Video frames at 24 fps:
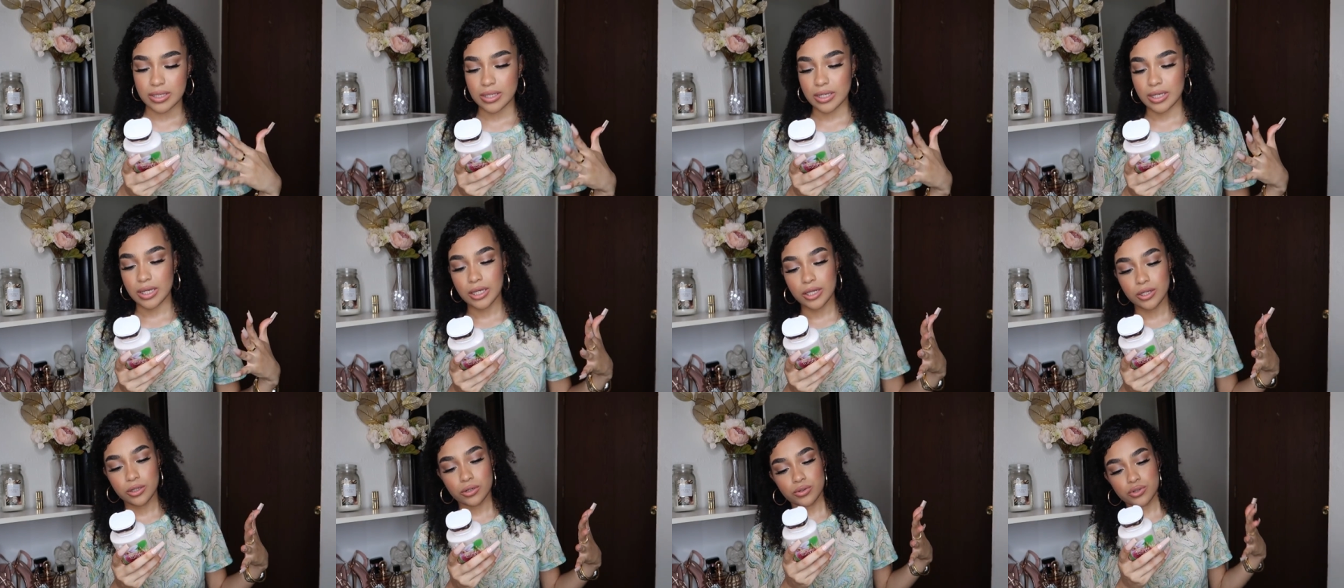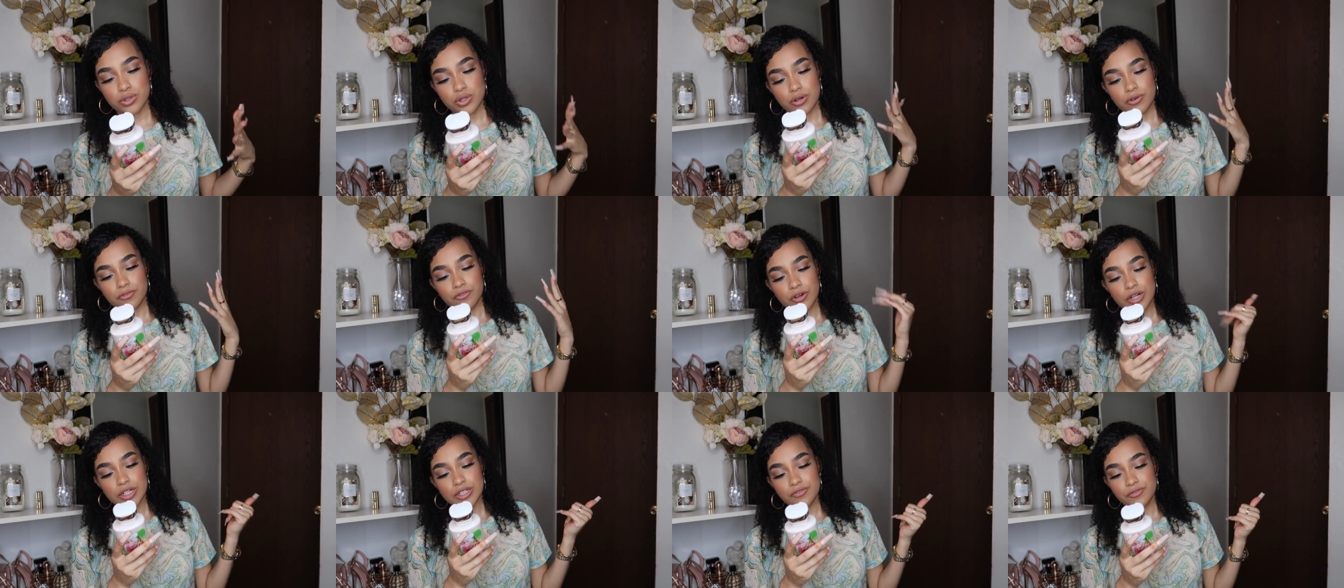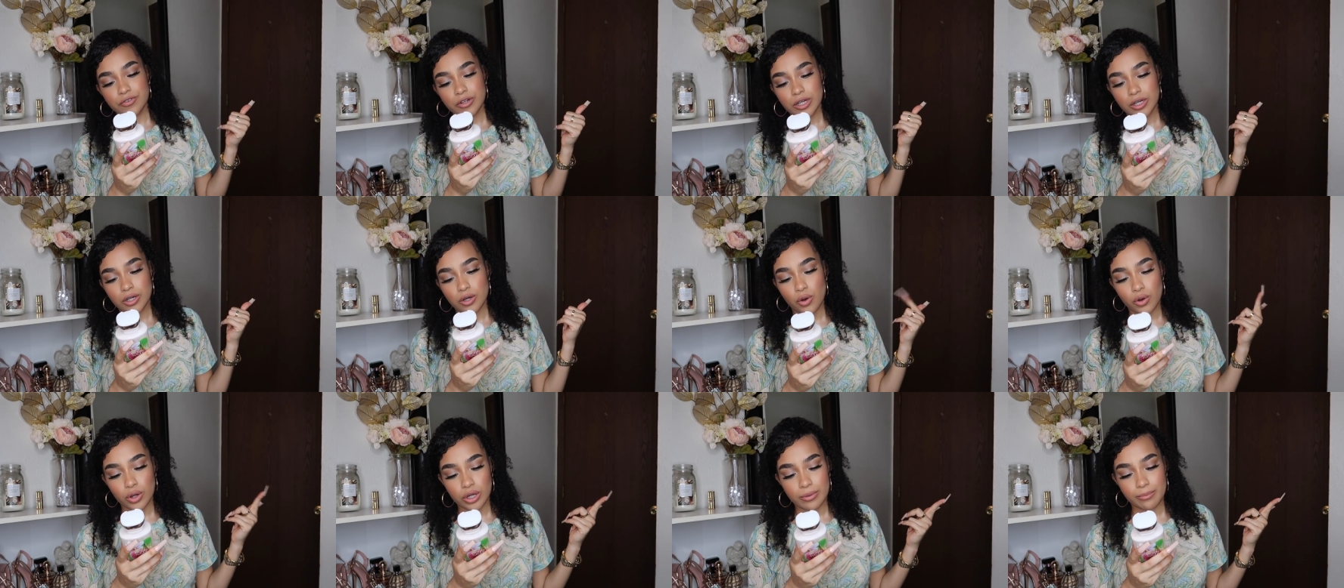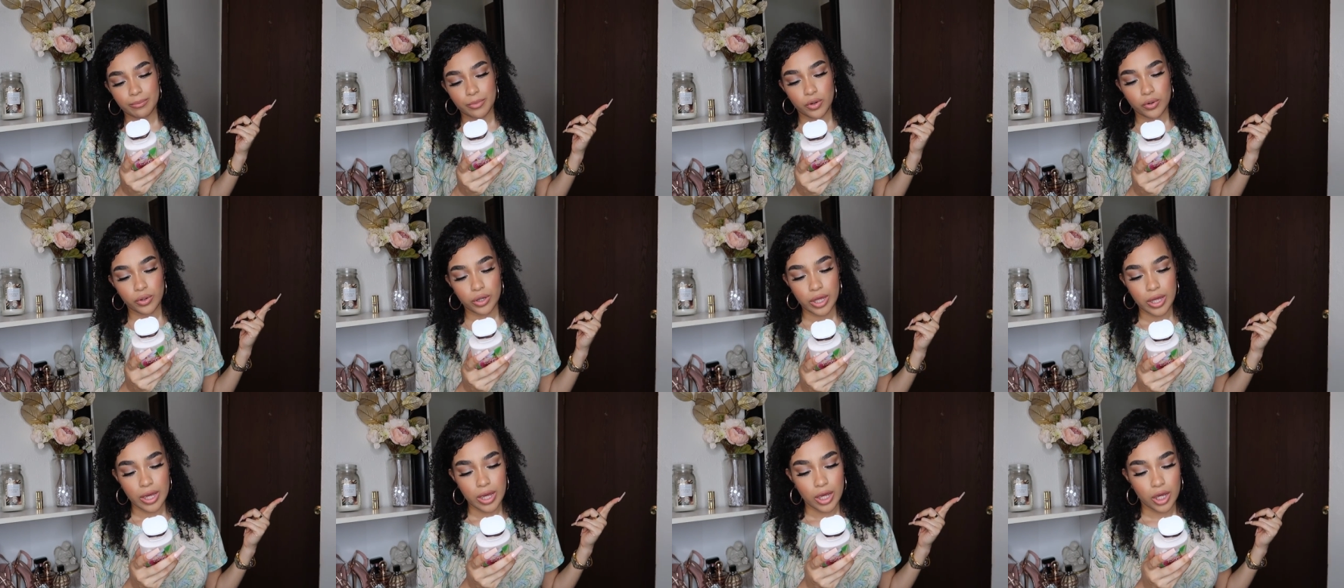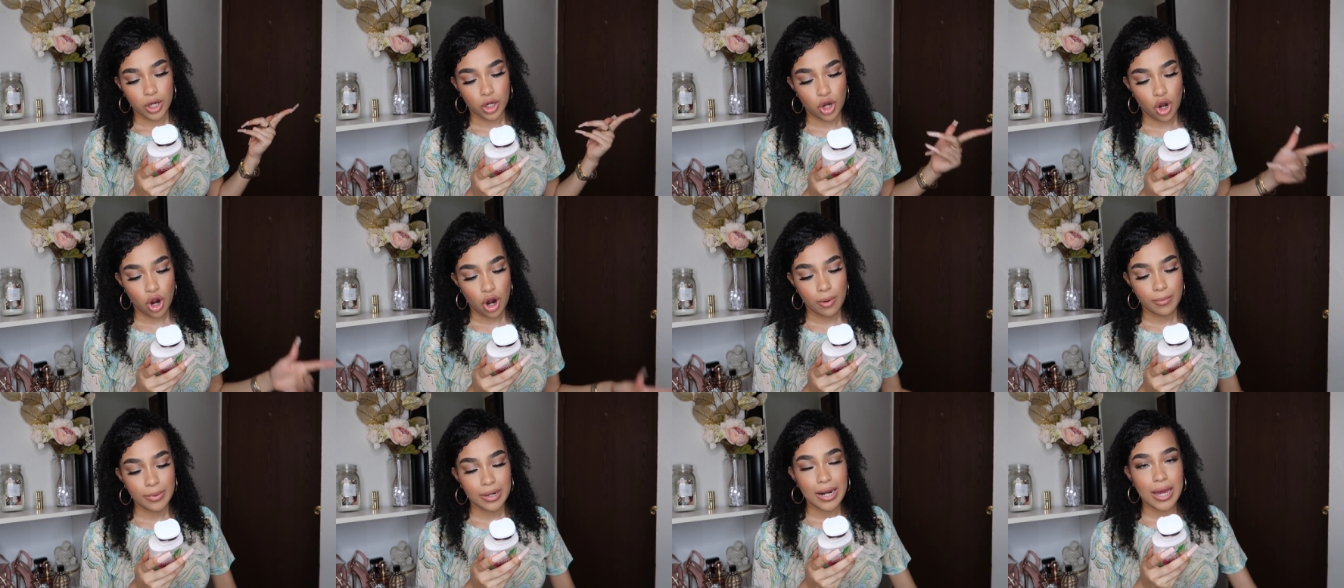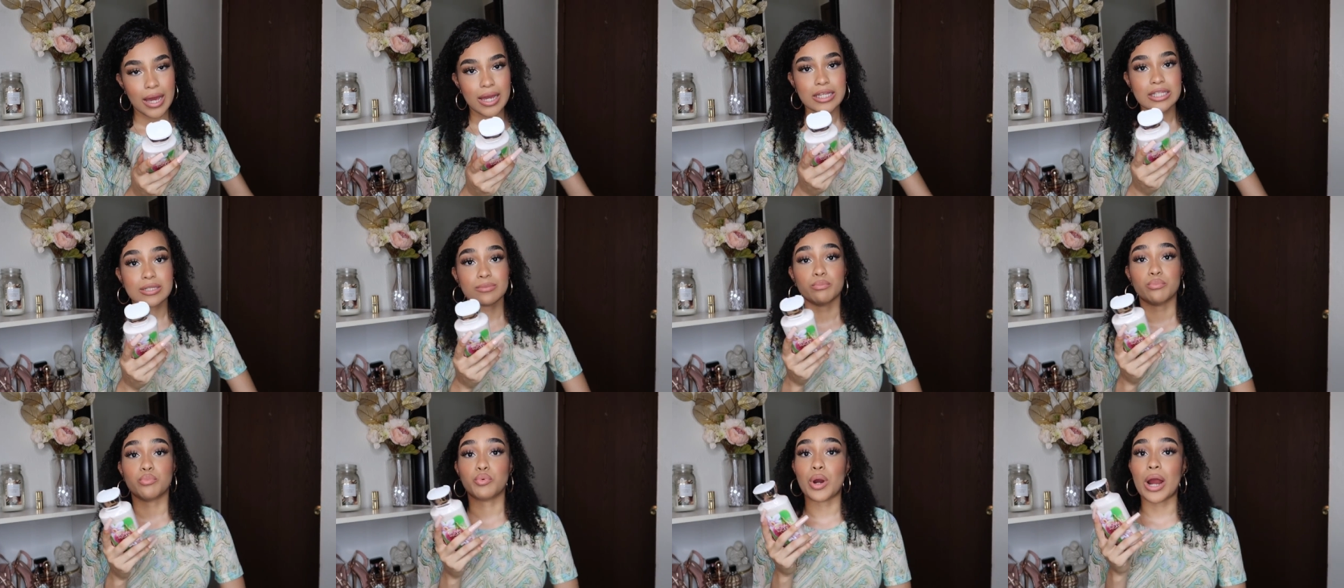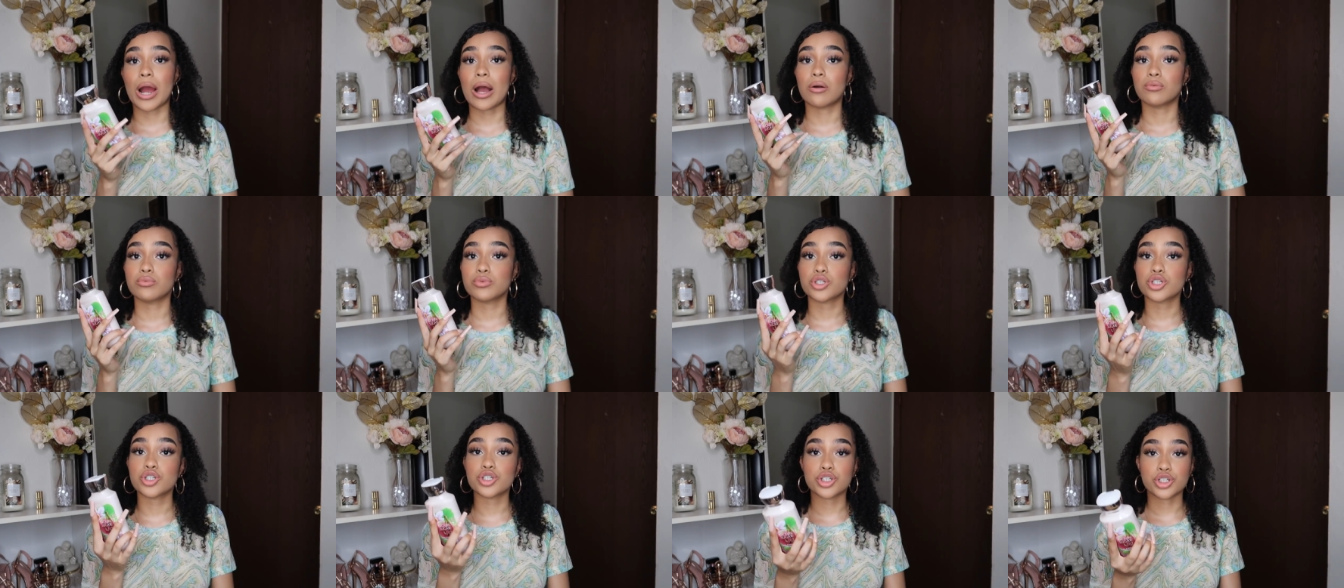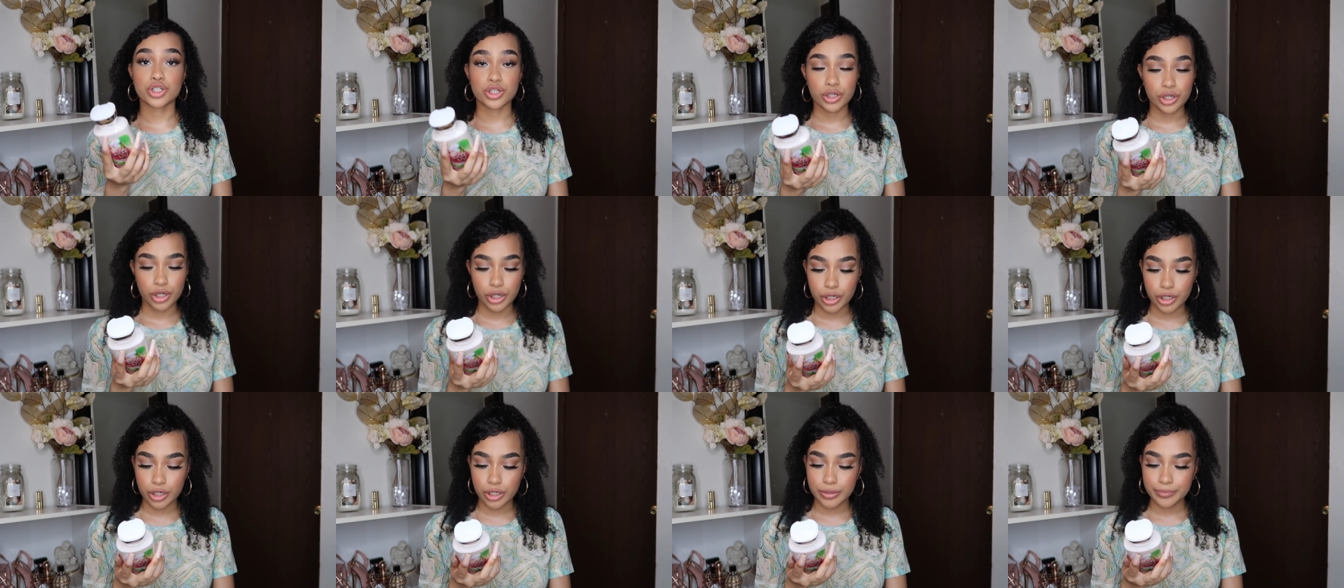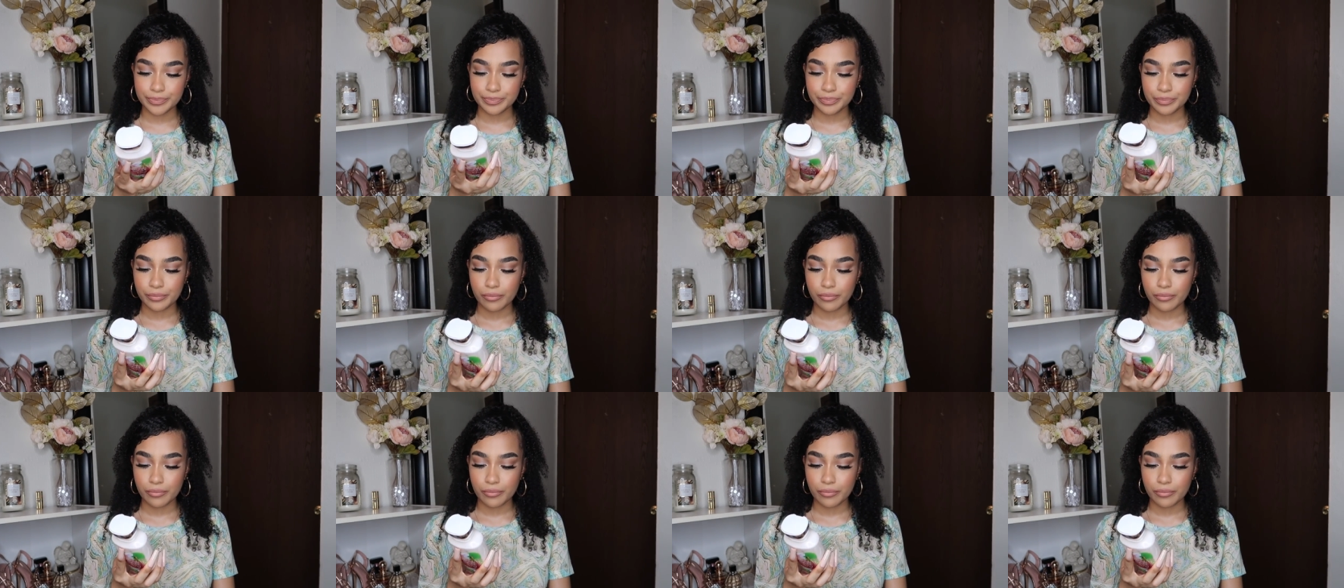The keynotes are fresh fig, coconut milk, and caramelized brown sugar.